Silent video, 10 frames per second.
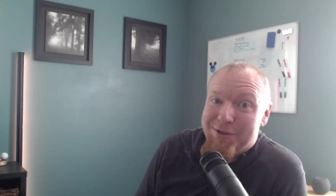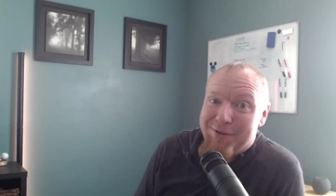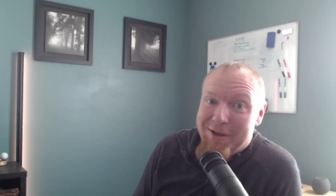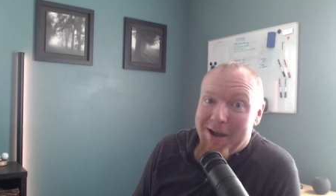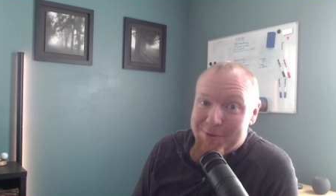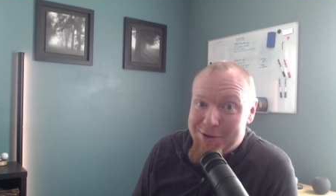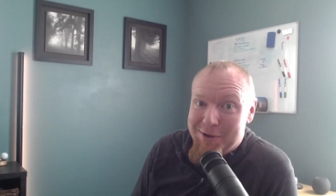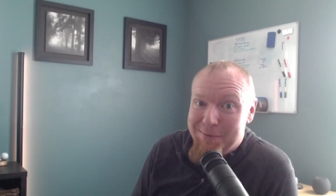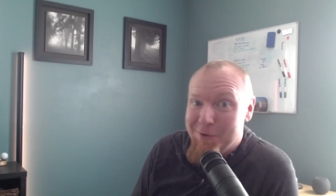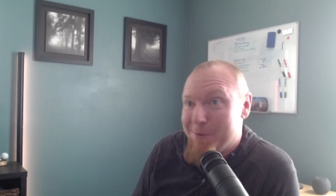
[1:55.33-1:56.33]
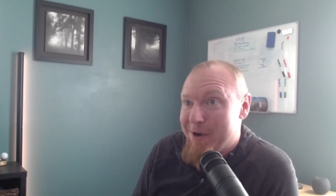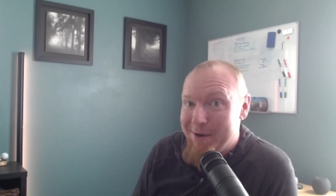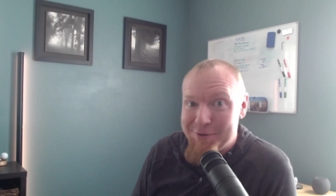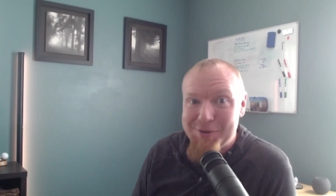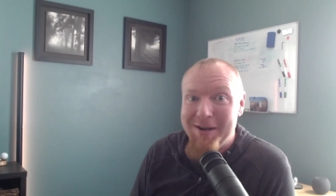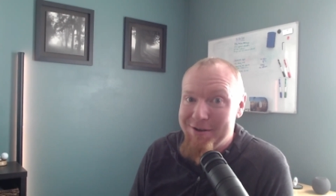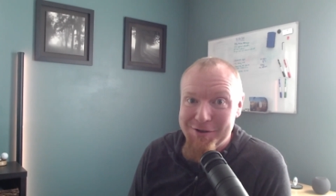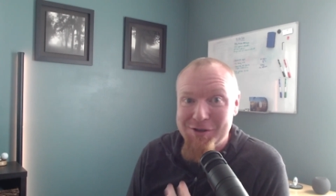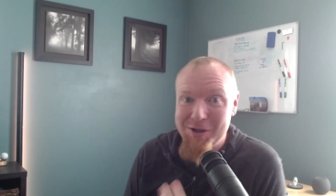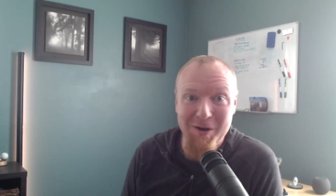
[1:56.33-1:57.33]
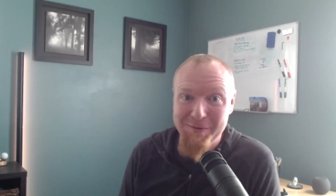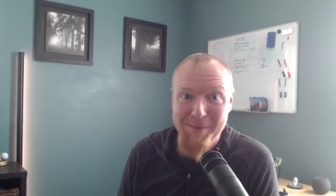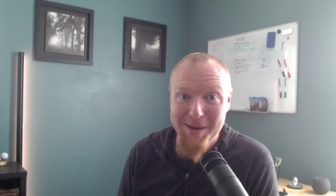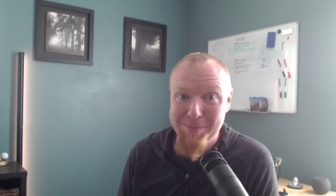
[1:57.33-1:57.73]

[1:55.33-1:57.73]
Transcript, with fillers: the thing i was looking for when i was trying to solve my